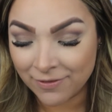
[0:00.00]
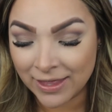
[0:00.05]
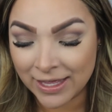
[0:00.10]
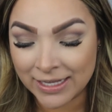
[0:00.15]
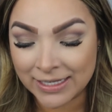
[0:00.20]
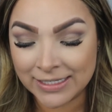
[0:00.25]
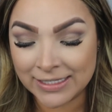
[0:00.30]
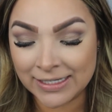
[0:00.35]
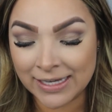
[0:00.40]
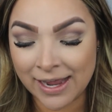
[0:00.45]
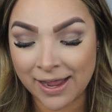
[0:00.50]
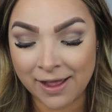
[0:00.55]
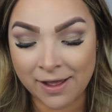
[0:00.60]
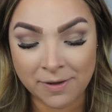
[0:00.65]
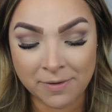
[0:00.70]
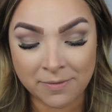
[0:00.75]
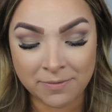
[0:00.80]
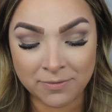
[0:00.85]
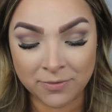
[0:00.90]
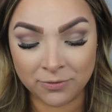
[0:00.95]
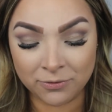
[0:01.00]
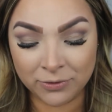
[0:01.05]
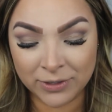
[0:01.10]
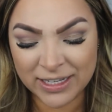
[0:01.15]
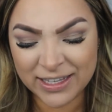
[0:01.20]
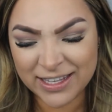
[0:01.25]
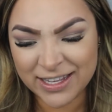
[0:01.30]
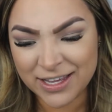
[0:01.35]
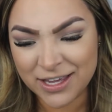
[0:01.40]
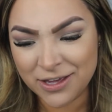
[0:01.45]
this
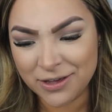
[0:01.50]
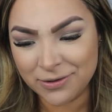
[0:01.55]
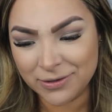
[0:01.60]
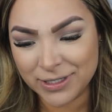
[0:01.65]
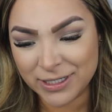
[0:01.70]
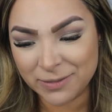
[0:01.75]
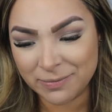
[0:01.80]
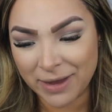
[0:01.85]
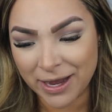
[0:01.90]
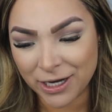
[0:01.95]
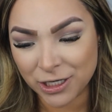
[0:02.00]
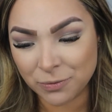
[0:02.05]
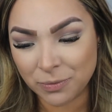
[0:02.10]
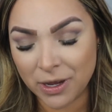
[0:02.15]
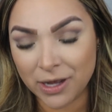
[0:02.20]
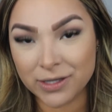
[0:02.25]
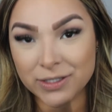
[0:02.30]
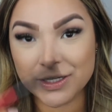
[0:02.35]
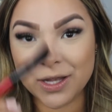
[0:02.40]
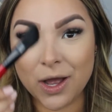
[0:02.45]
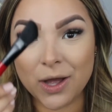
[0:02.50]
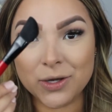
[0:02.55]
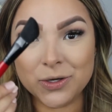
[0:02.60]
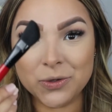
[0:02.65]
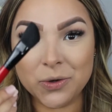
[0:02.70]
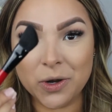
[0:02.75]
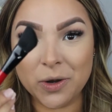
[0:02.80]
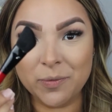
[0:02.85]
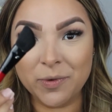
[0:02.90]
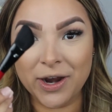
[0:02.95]
really cute Smashbox
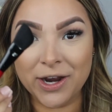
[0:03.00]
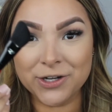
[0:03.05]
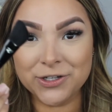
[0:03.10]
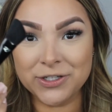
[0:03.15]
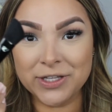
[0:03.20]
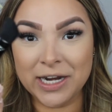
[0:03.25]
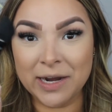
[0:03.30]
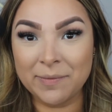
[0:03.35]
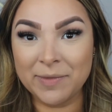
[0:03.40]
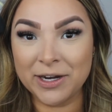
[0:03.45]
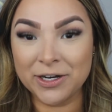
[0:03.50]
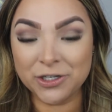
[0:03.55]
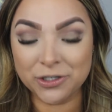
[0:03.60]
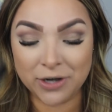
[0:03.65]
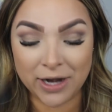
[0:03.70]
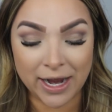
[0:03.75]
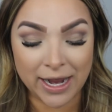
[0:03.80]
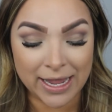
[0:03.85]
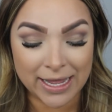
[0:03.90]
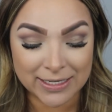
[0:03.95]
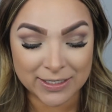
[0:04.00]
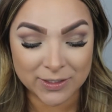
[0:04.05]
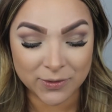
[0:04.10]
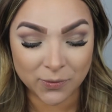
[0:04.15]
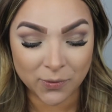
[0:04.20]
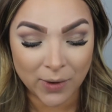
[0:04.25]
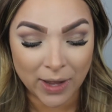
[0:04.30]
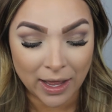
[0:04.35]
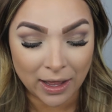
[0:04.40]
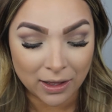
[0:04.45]
contour brush that I'm going to try as
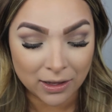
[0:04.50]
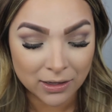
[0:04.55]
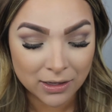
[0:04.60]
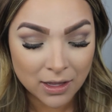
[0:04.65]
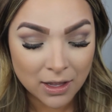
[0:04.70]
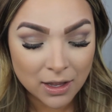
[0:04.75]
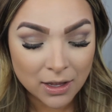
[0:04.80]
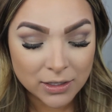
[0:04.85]
well.